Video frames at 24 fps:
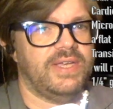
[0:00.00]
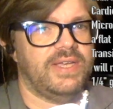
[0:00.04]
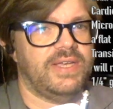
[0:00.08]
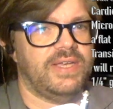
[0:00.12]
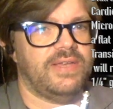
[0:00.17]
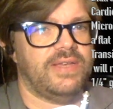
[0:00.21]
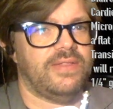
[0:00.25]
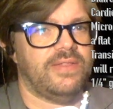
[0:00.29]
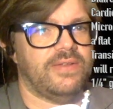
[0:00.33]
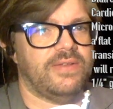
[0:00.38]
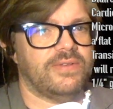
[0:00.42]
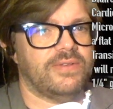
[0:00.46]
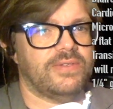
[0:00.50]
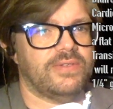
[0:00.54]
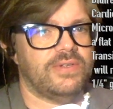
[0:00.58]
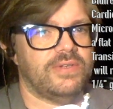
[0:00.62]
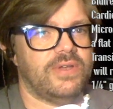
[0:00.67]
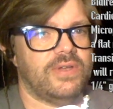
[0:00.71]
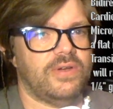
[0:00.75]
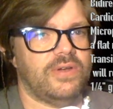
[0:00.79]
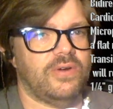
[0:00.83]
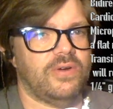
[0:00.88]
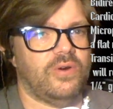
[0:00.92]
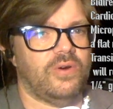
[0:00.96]
There's
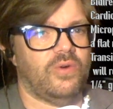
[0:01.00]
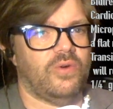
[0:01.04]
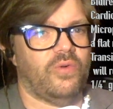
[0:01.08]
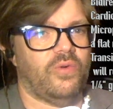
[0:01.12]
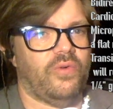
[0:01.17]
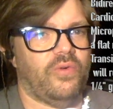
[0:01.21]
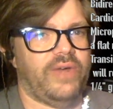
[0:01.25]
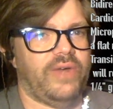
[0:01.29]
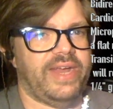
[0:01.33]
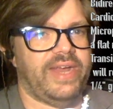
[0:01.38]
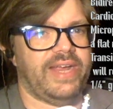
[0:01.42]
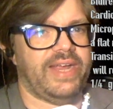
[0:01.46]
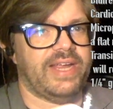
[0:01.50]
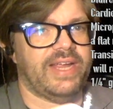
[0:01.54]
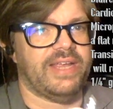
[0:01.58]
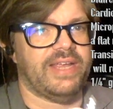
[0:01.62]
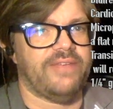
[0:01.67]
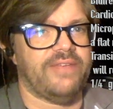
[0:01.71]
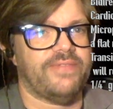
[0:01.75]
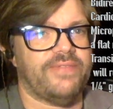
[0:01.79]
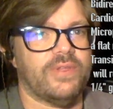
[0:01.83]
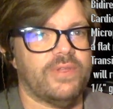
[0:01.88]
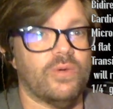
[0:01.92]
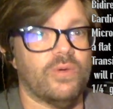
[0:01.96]
no ring.
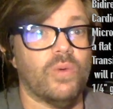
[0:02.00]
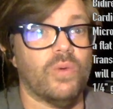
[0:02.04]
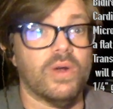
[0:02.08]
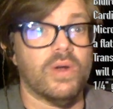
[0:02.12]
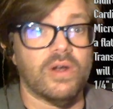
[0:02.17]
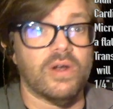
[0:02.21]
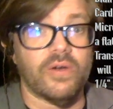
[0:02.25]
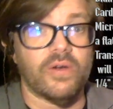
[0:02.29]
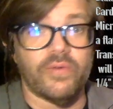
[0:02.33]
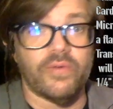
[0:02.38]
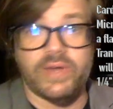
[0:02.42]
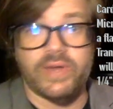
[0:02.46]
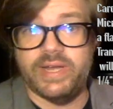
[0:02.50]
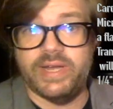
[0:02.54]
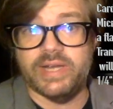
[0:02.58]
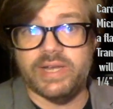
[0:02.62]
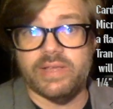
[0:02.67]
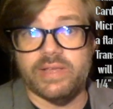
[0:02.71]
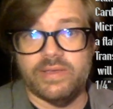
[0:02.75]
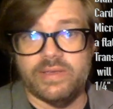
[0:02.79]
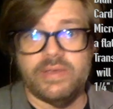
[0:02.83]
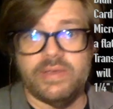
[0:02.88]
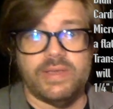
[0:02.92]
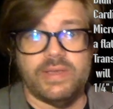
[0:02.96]
If there were a ring,
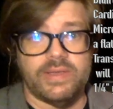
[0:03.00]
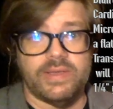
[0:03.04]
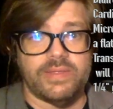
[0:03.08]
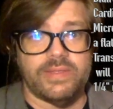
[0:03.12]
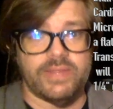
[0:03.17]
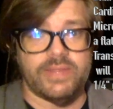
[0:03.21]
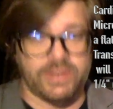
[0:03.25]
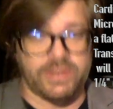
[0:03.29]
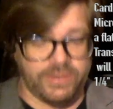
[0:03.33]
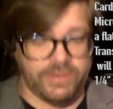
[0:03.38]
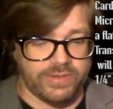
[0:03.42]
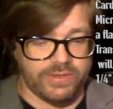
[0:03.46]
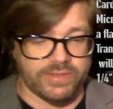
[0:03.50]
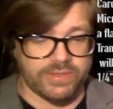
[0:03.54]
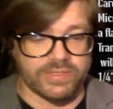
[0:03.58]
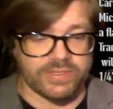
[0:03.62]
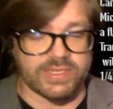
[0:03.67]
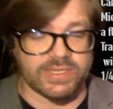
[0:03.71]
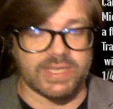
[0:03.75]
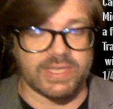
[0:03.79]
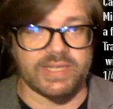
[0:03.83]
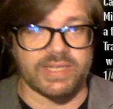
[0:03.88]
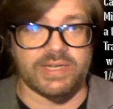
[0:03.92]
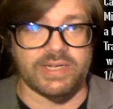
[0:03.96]
then you could
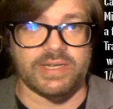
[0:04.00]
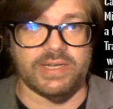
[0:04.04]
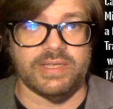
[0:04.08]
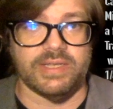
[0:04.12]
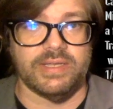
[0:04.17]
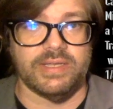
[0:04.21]
send